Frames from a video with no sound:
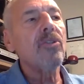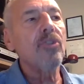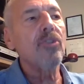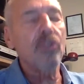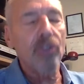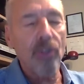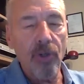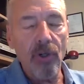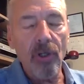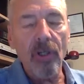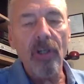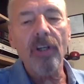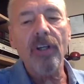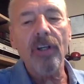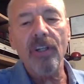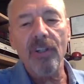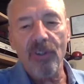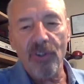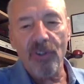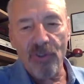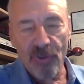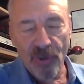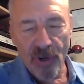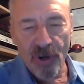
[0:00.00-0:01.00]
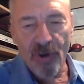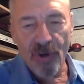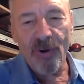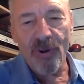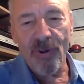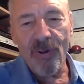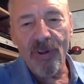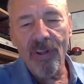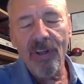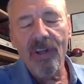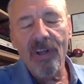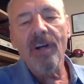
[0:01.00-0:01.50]
took
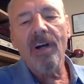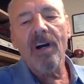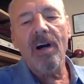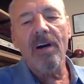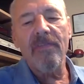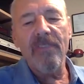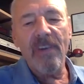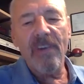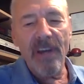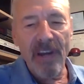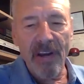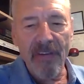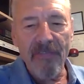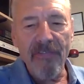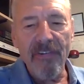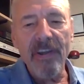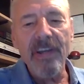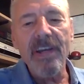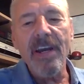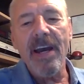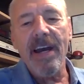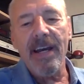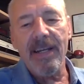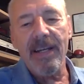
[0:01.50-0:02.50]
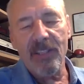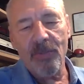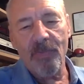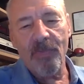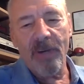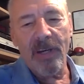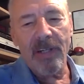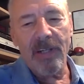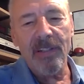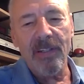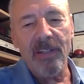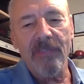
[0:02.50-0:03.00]
control of every
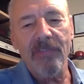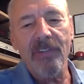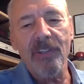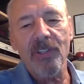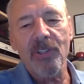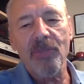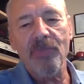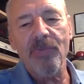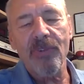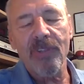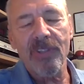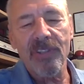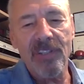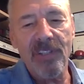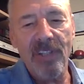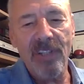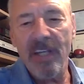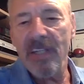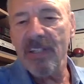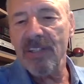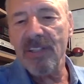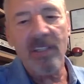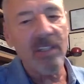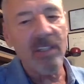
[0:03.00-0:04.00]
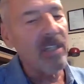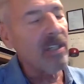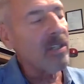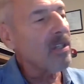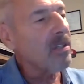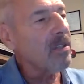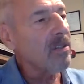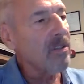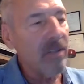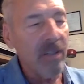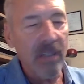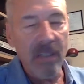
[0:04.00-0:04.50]
aspect of his presentation,
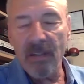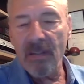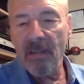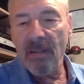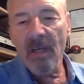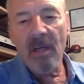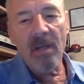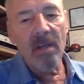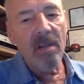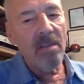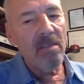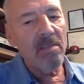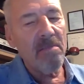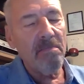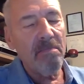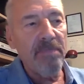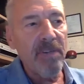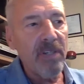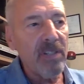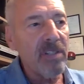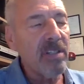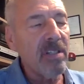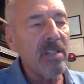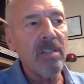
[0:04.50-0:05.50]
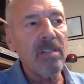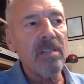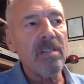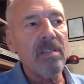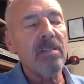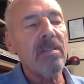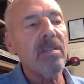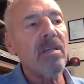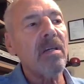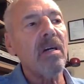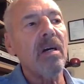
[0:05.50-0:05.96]
including the business.